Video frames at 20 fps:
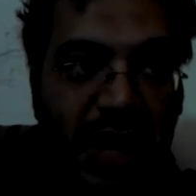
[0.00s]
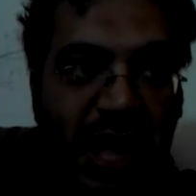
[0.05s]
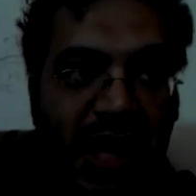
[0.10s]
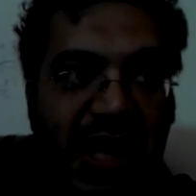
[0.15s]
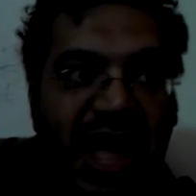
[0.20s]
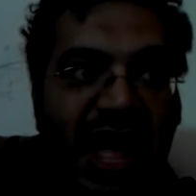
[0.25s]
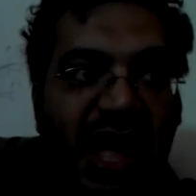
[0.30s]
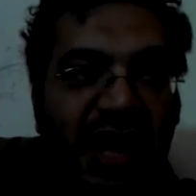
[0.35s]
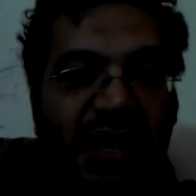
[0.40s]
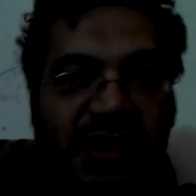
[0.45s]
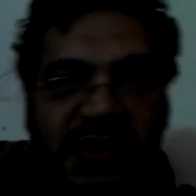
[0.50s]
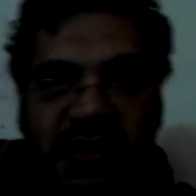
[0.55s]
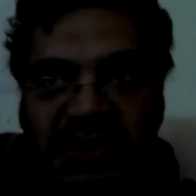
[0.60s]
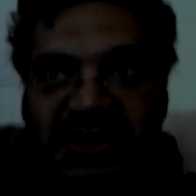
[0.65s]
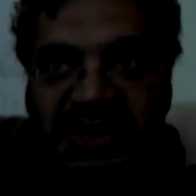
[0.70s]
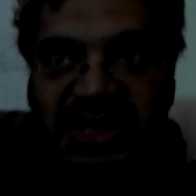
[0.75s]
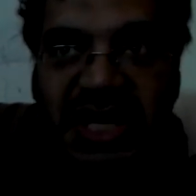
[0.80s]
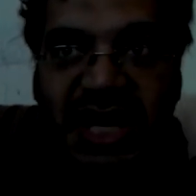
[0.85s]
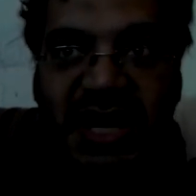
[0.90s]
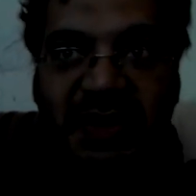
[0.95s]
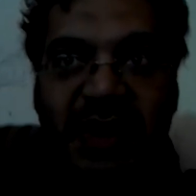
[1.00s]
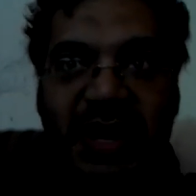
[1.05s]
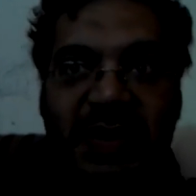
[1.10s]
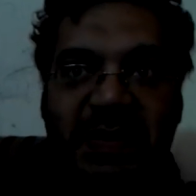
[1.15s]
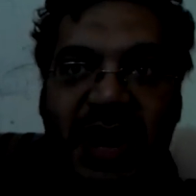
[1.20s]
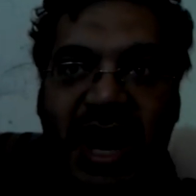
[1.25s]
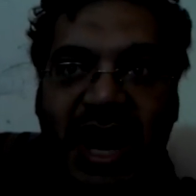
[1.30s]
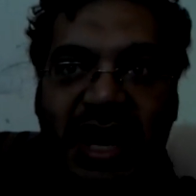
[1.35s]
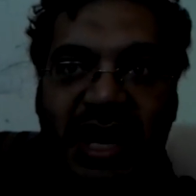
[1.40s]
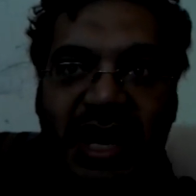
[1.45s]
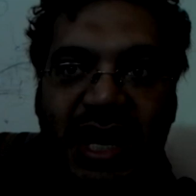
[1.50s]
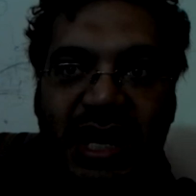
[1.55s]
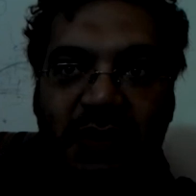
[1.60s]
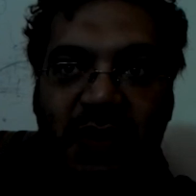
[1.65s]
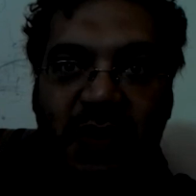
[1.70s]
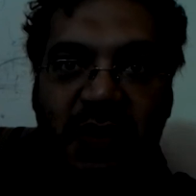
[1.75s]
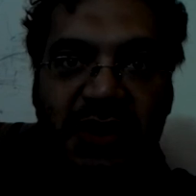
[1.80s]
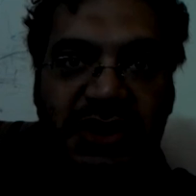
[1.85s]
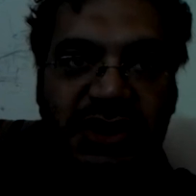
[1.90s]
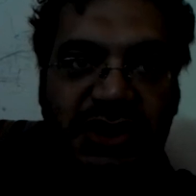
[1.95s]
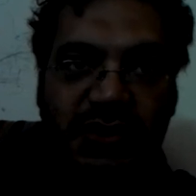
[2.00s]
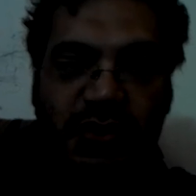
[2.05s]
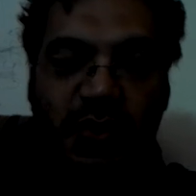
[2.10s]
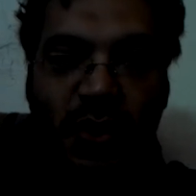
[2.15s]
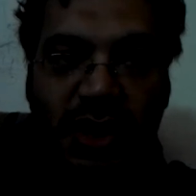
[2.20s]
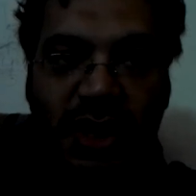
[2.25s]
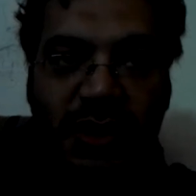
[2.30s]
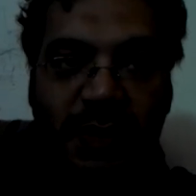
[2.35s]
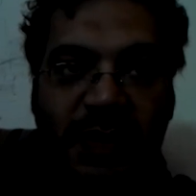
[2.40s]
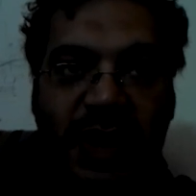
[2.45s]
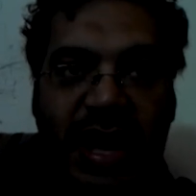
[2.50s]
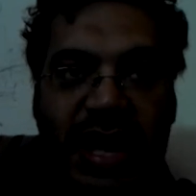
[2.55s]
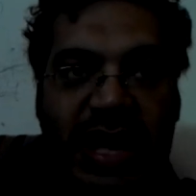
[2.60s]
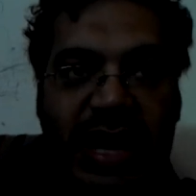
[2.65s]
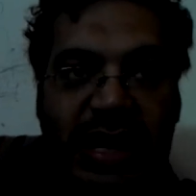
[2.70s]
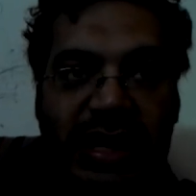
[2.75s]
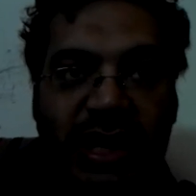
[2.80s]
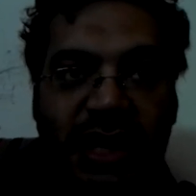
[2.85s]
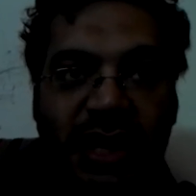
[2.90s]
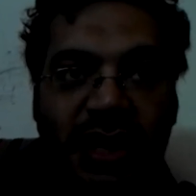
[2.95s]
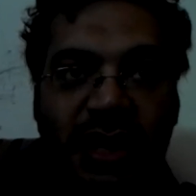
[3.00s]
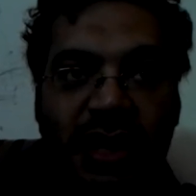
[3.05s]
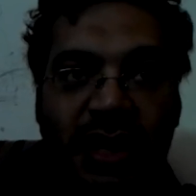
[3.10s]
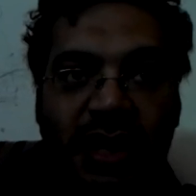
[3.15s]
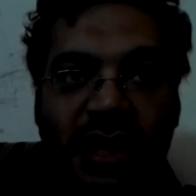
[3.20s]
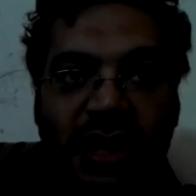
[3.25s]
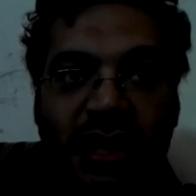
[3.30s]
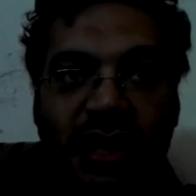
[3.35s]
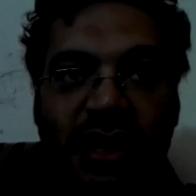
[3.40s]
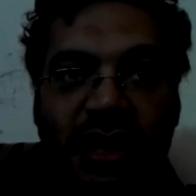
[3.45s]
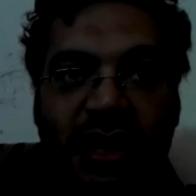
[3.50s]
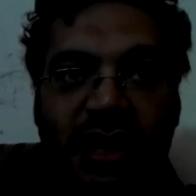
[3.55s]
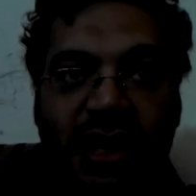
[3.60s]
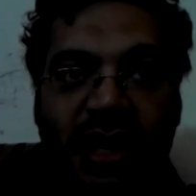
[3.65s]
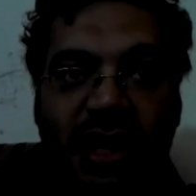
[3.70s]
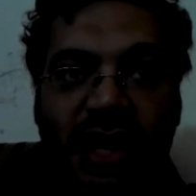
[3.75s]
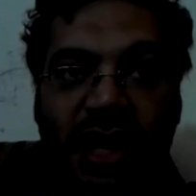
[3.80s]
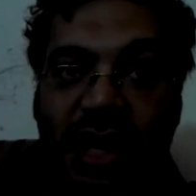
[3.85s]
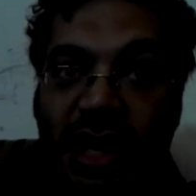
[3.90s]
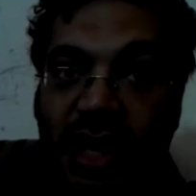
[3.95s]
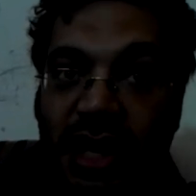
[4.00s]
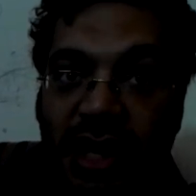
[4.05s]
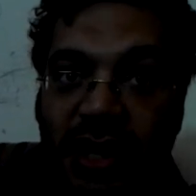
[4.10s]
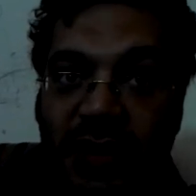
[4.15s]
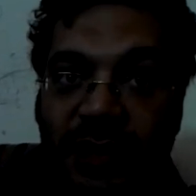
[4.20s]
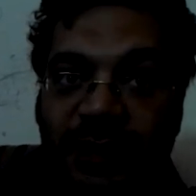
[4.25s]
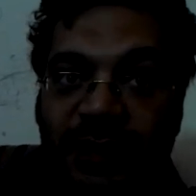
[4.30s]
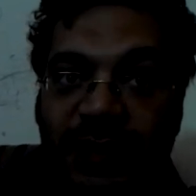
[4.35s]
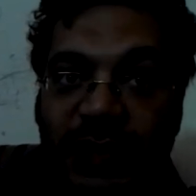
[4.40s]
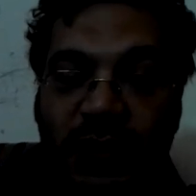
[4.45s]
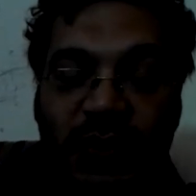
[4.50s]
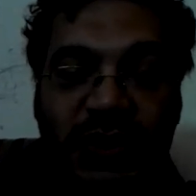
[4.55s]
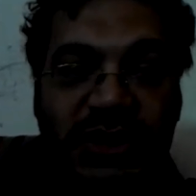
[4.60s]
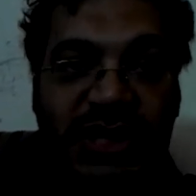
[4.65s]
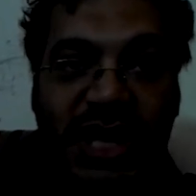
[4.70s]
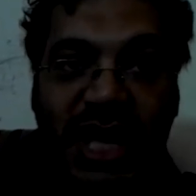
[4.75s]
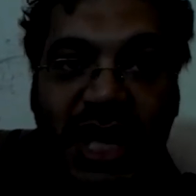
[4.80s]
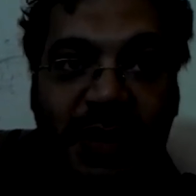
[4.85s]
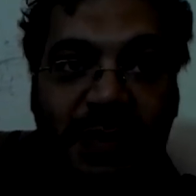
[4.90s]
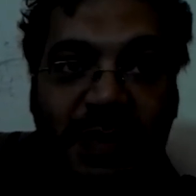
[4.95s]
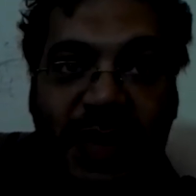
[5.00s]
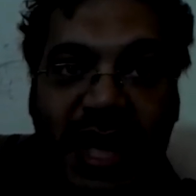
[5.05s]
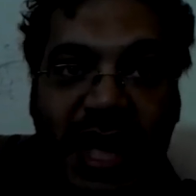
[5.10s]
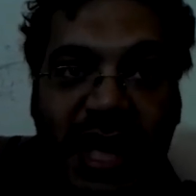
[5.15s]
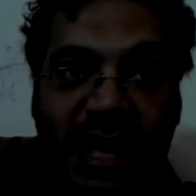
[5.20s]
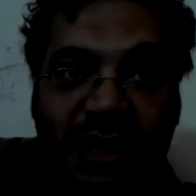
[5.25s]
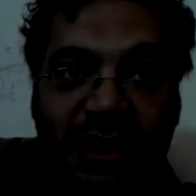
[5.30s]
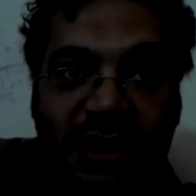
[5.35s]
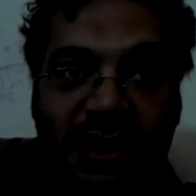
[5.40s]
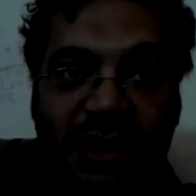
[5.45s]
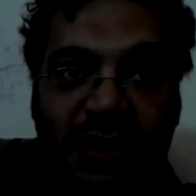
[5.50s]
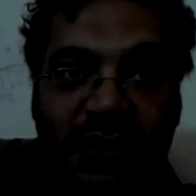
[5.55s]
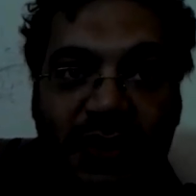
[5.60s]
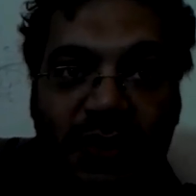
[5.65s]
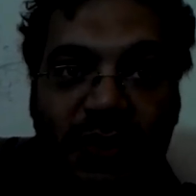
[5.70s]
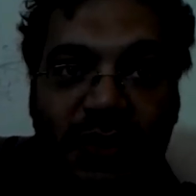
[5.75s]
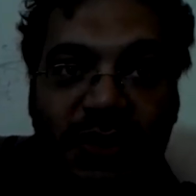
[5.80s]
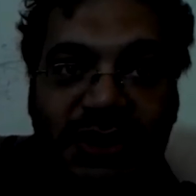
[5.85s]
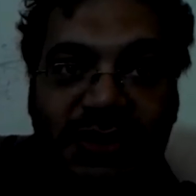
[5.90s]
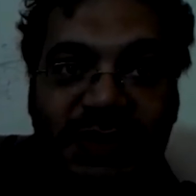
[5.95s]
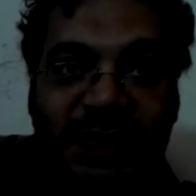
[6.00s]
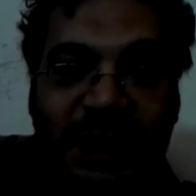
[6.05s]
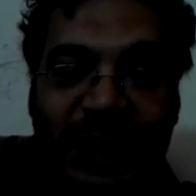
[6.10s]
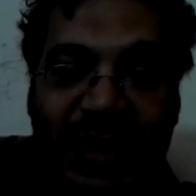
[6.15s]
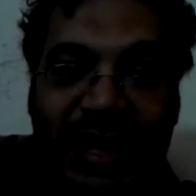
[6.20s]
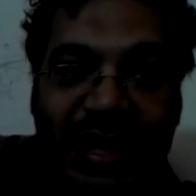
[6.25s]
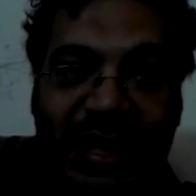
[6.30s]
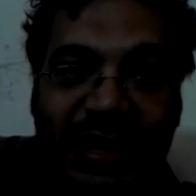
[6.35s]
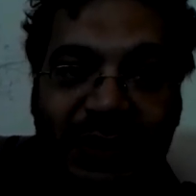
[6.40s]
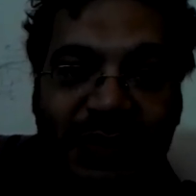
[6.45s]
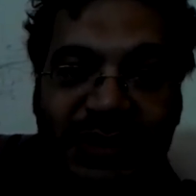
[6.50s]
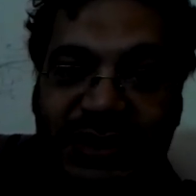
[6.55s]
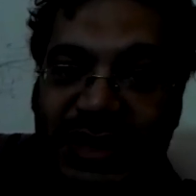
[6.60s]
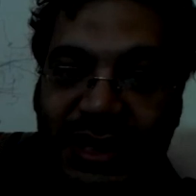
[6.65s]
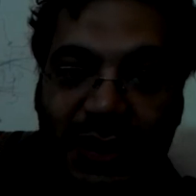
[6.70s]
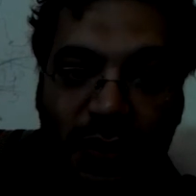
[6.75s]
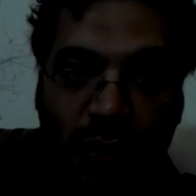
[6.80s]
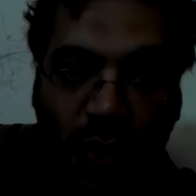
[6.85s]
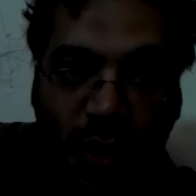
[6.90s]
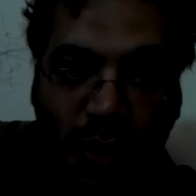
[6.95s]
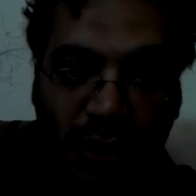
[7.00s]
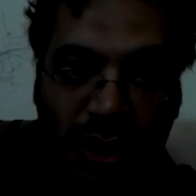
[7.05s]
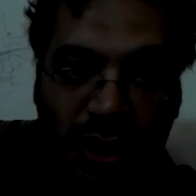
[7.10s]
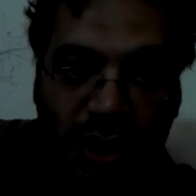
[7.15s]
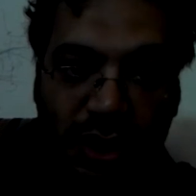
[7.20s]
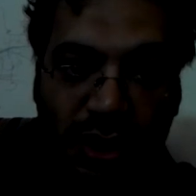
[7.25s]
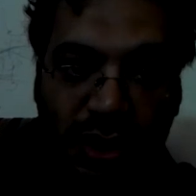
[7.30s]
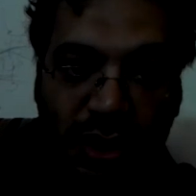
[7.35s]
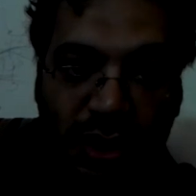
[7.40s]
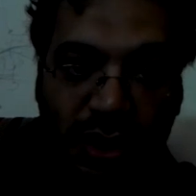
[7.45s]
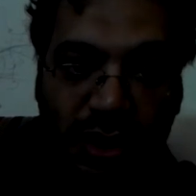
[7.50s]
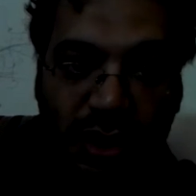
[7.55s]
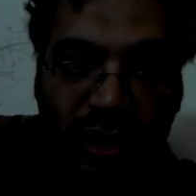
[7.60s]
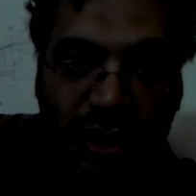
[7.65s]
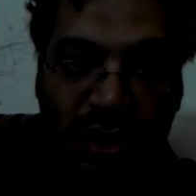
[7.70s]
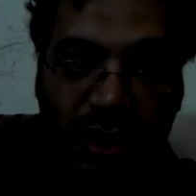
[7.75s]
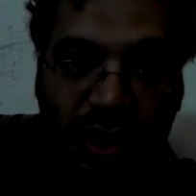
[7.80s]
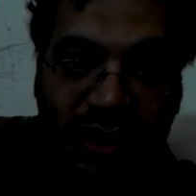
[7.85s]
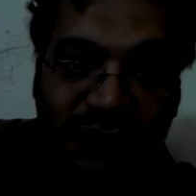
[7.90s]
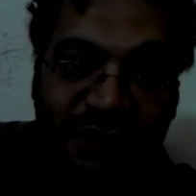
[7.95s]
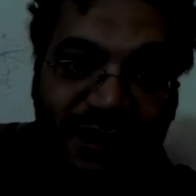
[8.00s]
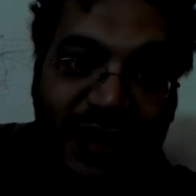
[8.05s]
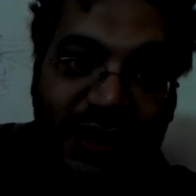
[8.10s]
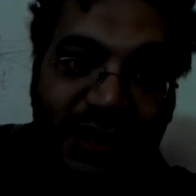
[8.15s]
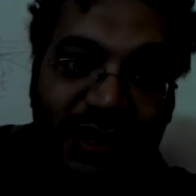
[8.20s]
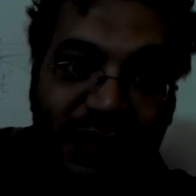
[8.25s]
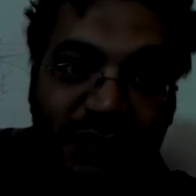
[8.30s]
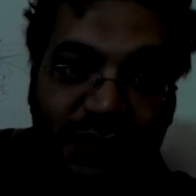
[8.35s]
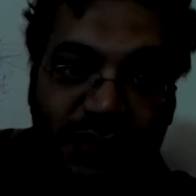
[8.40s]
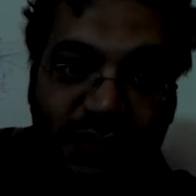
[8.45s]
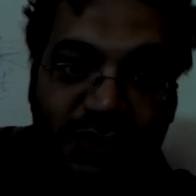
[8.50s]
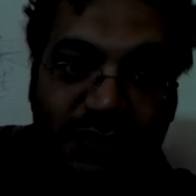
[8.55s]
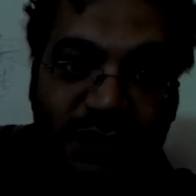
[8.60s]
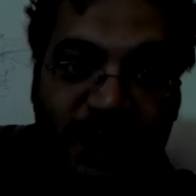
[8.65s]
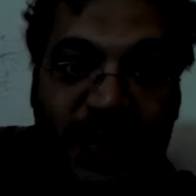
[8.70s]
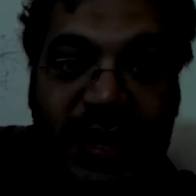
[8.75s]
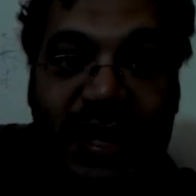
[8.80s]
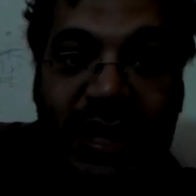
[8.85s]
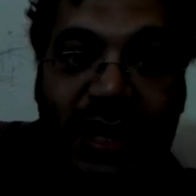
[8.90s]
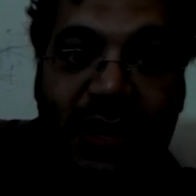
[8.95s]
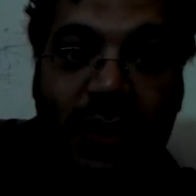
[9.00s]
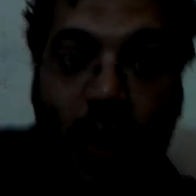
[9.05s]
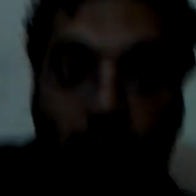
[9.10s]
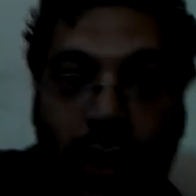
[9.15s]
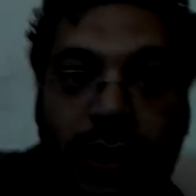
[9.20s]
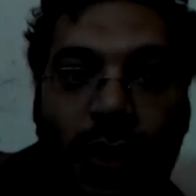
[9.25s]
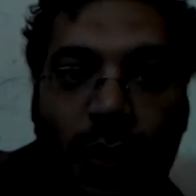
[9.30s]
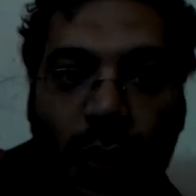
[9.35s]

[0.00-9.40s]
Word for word: Uh, it was a nearby market and we were just walking by and um, we saw a man who was peeing beside the wall. In fact, he was peeing on the